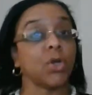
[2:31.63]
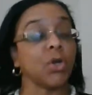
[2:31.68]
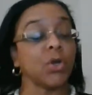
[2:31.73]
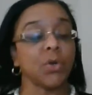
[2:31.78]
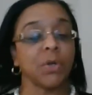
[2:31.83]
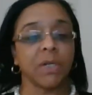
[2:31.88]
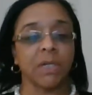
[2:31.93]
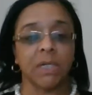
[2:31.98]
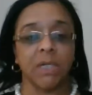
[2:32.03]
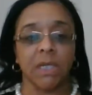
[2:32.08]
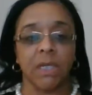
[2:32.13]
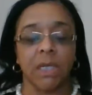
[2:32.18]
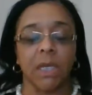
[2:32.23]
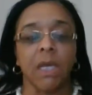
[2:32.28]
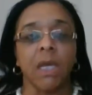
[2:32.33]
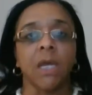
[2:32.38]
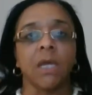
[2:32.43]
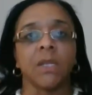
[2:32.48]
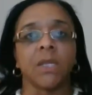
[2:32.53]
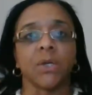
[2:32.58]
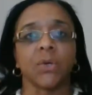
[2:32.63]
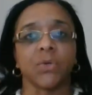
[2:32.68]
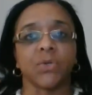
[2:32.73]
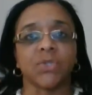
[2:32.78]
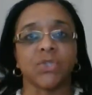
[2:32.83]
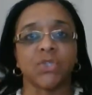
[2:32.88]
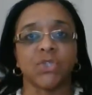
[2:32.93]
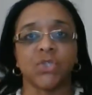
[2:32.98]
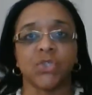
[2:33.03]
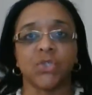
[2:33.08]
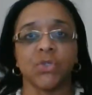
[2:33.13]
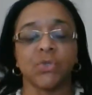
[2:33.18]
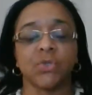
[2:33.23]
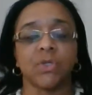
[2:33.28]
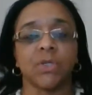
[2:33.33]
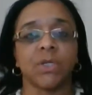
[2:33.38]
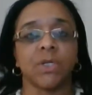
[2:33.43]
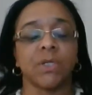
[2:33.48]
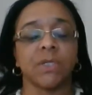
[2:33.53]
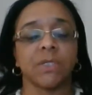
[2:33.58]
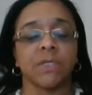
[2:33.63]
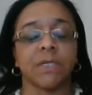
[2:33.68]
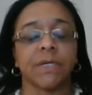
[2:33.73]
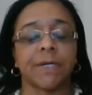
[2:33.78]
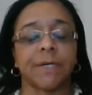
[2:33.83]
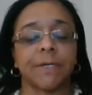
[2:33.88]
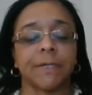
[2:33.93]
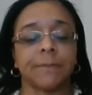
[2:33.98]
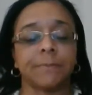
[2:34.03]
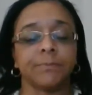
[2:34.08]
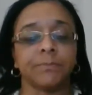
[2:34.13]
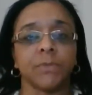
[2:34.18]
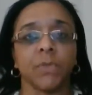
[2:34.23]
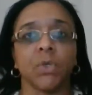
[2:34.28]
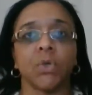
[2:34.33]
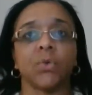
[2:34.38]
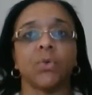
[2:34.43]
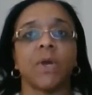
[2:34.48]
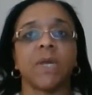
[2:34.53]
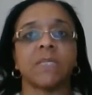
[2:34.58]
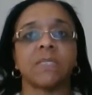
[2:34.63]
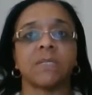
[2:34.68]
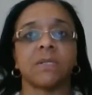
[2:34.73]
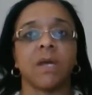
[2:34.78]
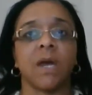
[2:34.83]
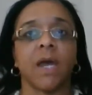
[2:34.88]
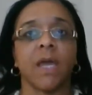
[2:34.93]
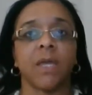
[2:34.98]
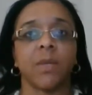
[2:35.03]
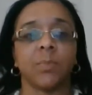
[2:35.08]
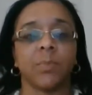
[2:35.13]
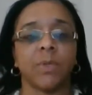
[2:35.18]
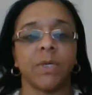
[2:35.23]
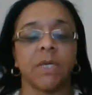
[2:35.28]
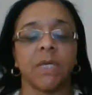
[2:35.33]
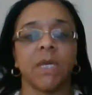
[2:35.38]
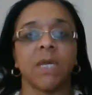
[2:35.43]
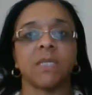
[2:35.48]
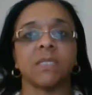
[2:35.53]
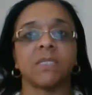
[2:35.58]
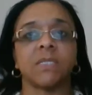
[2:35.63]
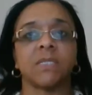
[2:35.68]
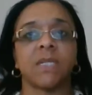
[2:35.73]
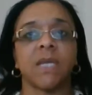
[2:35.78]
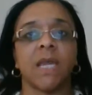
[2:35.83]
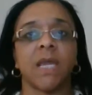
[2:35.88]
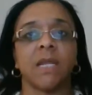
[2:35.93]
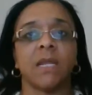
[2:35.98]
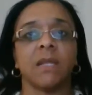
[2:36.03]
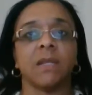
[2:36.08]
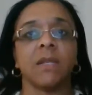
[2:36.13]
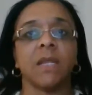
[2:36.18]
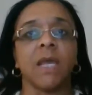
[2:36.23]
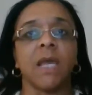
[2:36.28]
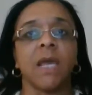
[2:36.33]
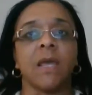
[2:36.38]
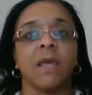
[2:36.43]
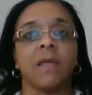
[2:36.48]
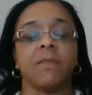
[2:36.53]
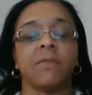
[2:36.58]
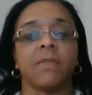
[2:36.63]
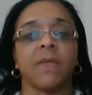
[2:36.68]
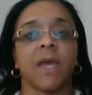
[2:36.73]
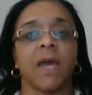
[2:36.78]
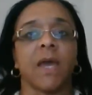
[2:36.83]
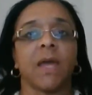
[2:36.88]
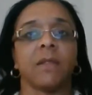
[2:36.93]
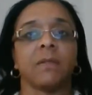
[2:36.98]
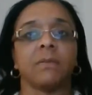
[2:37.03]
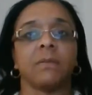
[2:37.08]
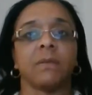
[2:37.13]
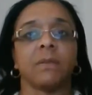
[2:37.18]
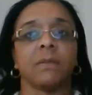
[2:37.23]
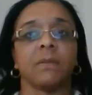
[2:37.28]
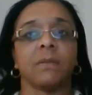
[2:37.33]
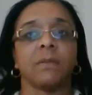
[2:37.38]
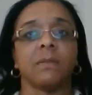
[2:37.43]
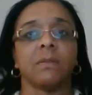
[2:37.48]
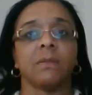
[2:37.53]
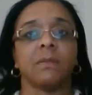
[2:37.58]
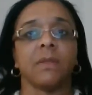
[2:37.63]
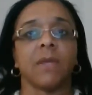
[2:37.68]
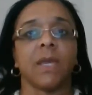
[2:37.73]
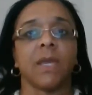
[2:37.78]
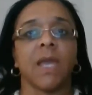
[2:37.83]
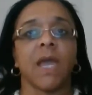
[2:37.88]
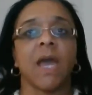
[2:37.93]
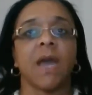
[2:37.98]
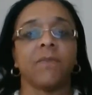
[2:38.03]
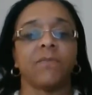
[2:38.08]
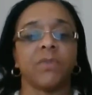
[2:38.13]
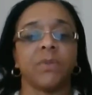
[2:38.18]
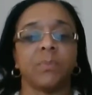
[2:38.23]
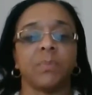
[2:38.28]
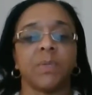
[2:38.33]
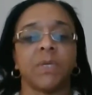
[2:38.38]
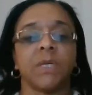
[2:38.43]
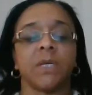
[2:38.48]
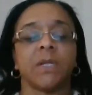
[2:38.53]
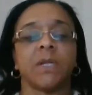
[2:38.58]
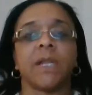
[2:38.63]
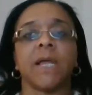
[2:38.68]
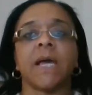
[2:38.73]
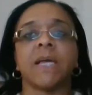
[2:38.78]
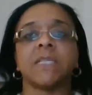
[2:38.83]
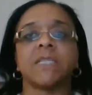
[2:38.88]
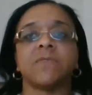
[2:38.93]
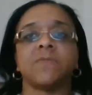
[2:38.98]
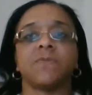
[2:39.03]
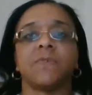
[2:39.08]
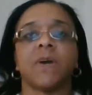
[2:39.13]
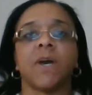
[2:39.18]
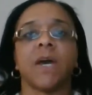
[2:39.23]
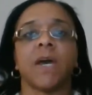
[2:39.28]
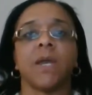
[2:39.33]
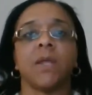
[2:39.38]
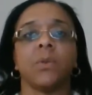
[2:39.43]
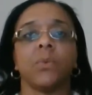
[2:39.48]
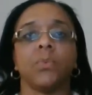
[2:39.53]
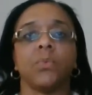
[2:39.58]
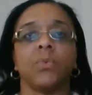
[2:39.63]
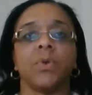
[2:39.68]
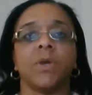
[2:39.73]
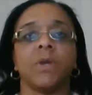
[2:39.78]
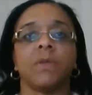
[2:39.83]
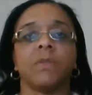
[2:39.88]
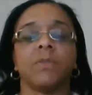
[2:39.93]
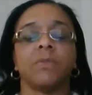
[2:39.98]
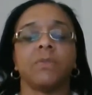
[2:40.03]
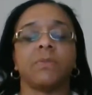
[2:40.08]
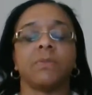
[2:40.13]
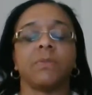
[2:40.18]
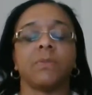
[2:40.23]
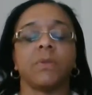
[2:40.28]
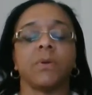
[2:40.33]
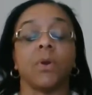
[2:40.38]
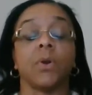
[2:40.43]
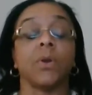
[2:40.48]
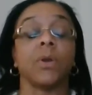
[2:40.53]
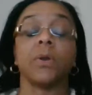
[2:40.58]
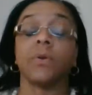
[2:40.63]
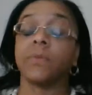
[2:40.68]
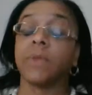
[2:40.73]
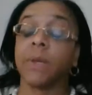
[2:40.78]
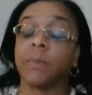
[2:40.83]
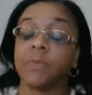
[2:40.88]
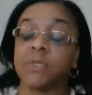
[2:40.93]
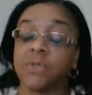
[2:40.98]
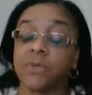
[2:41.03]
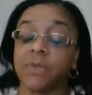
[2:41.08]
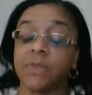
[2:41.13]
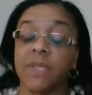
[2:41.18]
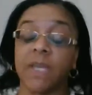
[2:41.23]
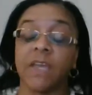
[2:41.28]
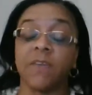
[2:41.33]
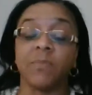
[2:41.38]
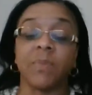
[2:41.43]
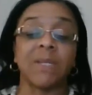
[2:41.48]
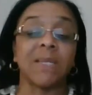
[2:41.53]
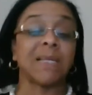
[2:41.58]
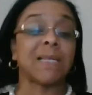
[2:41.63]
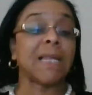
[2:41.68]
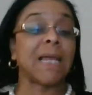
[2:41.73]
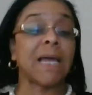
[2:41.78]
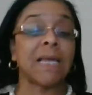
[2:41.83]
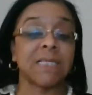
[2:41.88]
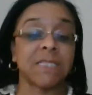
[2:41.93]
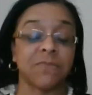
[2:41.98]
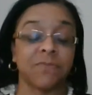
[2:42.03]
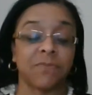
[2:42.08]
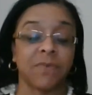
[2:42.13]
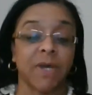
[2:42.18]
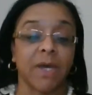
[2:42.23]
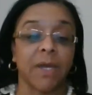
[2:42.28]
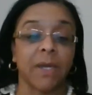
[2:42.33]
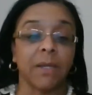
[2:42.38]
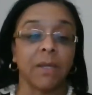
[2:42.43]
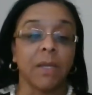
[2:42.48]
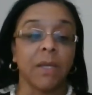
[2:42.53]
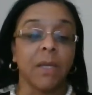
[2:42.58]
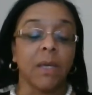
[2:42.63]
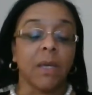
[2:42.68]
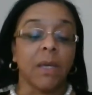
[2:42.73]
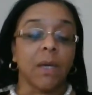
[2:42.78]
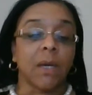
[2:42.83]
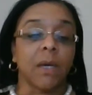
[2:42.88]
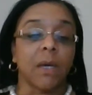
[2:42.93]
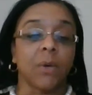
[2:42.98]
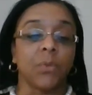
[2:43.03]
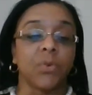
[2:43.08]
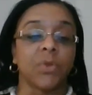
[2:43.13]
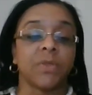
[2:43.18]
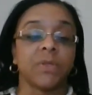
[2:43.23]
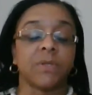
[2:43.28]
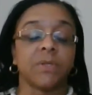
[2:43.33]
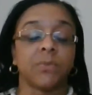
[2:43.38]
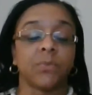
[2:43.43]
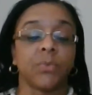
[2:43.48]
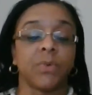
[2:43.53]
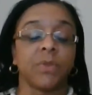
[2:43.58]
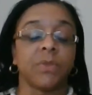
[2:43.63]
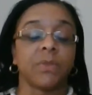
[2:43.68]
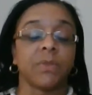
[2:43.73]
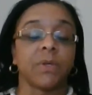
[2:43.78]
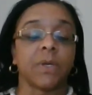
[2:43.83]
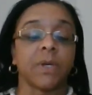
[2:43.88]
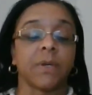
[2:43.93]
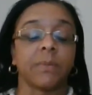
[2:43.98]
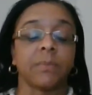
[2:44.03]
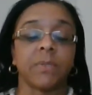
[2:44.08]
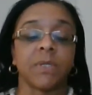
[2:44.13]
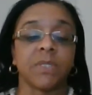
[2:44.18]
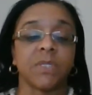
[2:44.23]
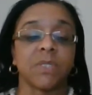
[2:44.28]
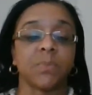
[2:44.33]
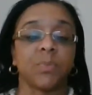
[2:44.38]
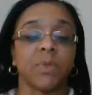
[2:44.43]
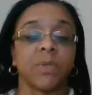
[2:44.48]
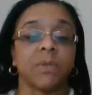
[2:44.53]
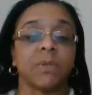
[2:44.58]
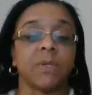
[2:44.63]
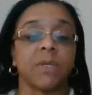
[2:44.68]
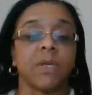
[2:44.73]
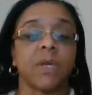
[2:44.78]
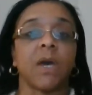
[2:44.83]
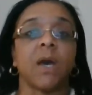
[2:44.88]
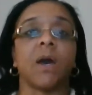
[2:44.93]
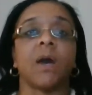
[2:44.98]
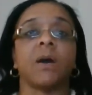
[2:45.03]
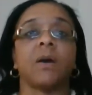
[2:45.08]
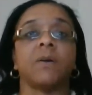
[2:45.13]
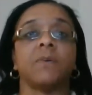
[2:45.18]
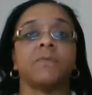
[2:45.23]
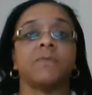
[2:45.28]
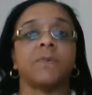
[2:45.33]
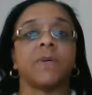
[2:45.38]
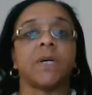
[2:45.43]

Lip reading: Currently, there is a student who has an IEP has stated that they have to be classified with, or I'm sorry, they have been classified with a disability of